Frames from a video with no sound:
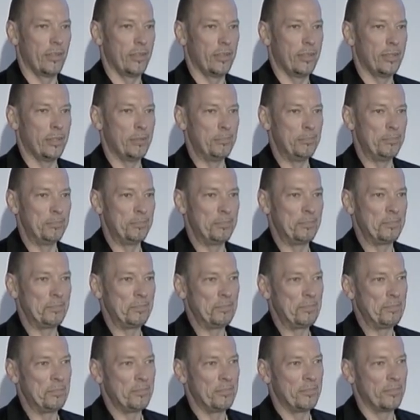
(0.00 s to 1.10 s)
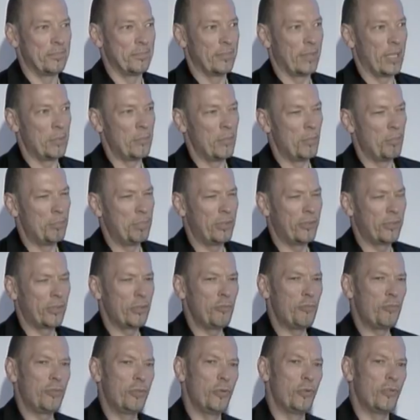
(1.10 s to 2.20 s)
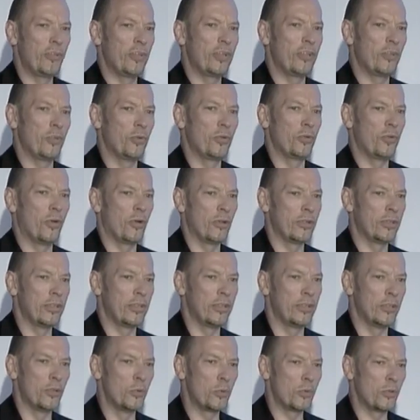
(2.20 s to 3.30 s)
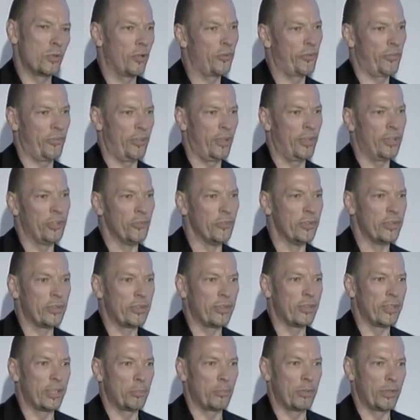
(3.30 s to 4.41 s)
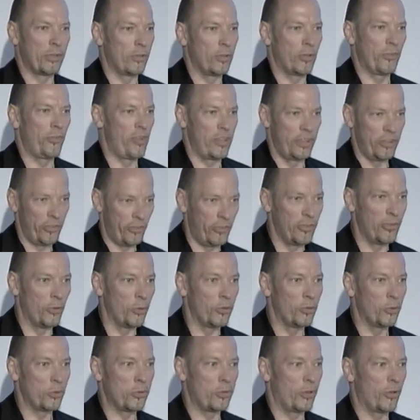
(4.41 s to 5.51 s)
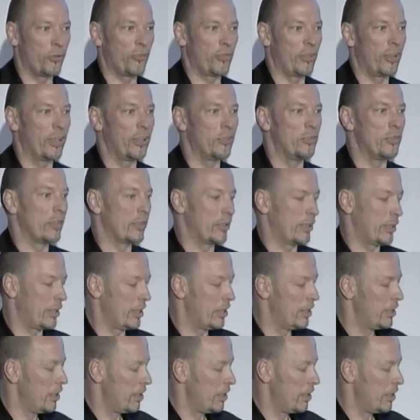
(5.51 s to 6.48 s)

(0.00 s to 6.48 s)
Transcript: I'm a bit refusing to call it low-cost 100 gig because there is no low-cost 100 gig.